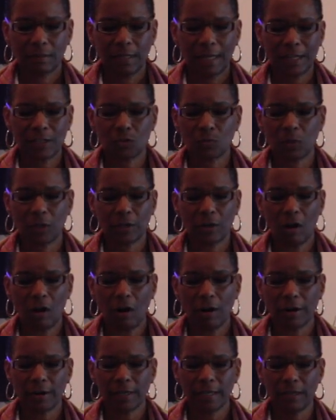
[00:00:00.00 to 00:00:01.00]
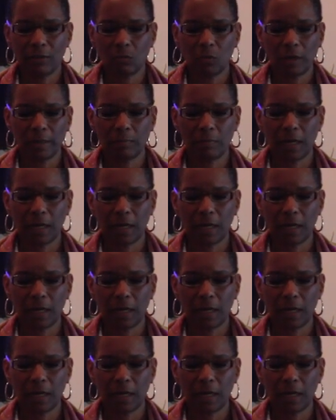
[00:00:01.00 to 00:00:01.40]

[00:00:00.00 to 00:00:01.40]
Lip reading: as one heart and one